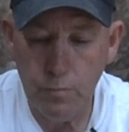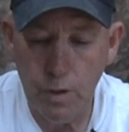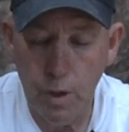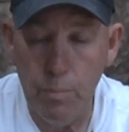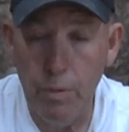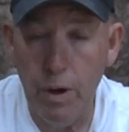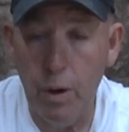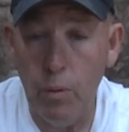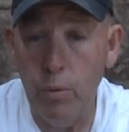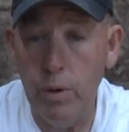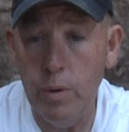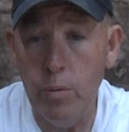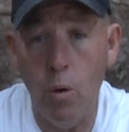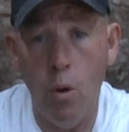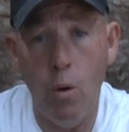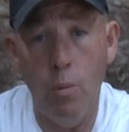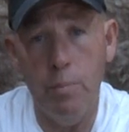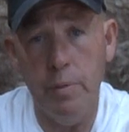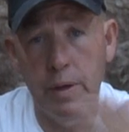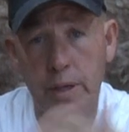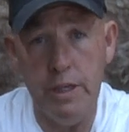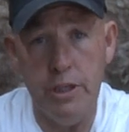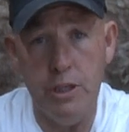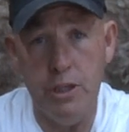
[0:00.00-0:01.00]
But we
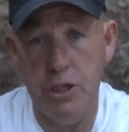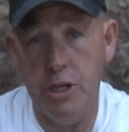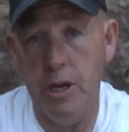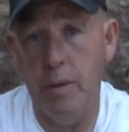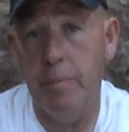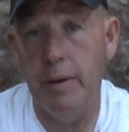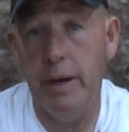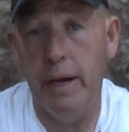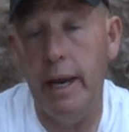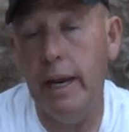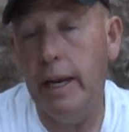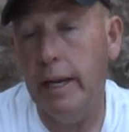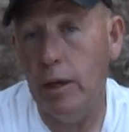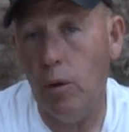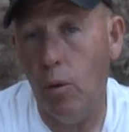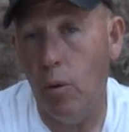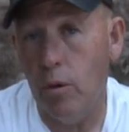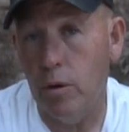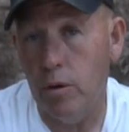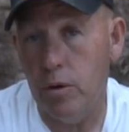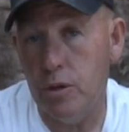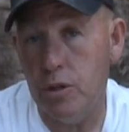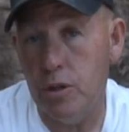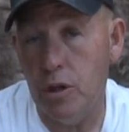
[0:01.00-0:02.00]
won't be shipping any
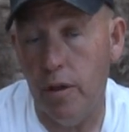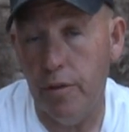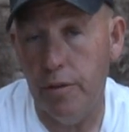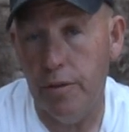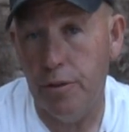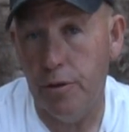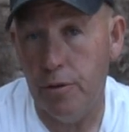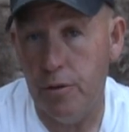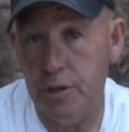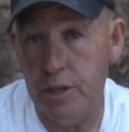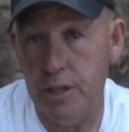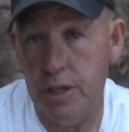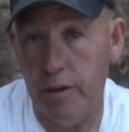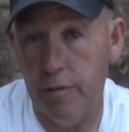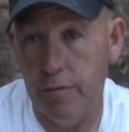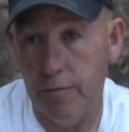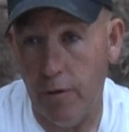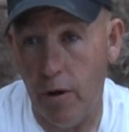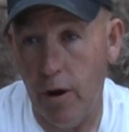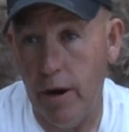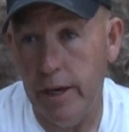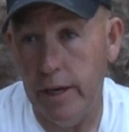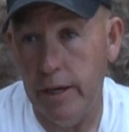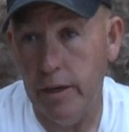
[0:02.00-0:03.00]
orders on Thursday,
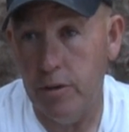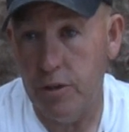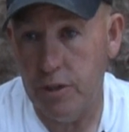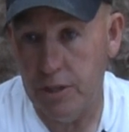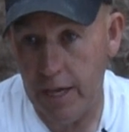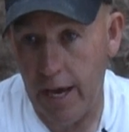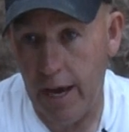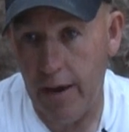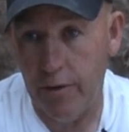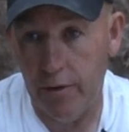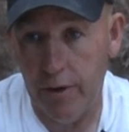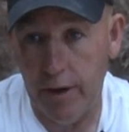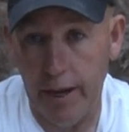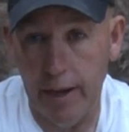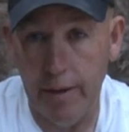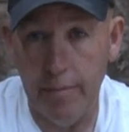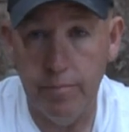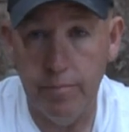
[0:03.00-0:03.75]
Friday, or Saturday.